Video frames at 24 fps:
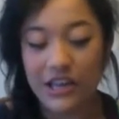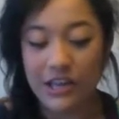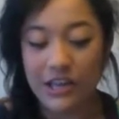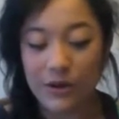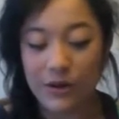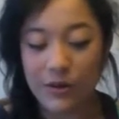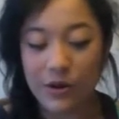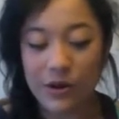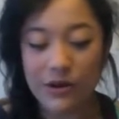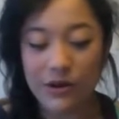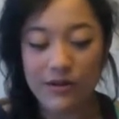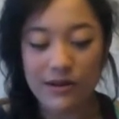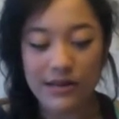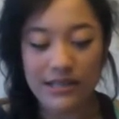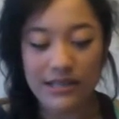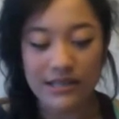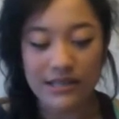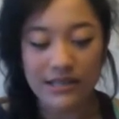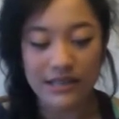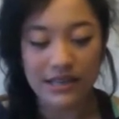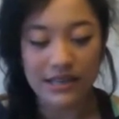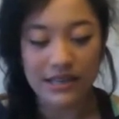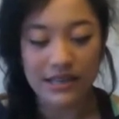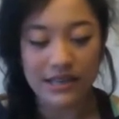You are going to
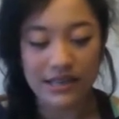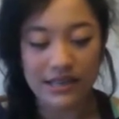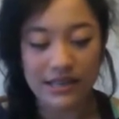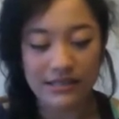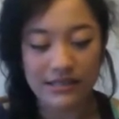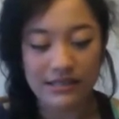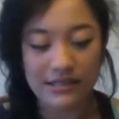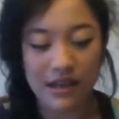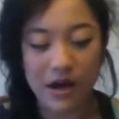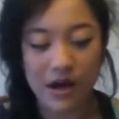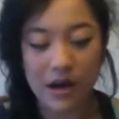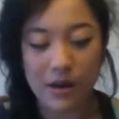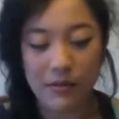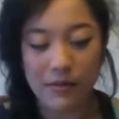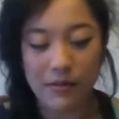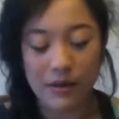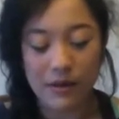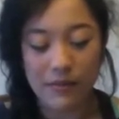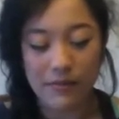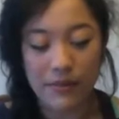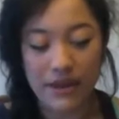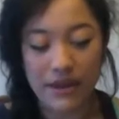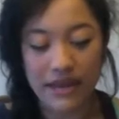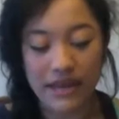need some
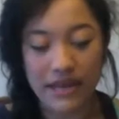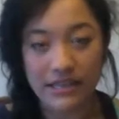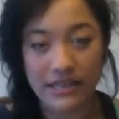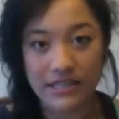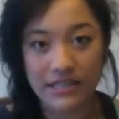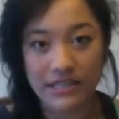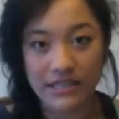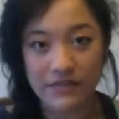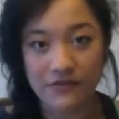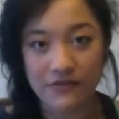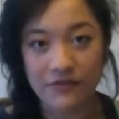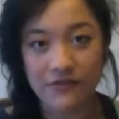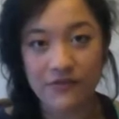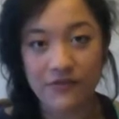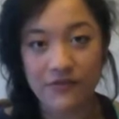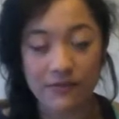pages of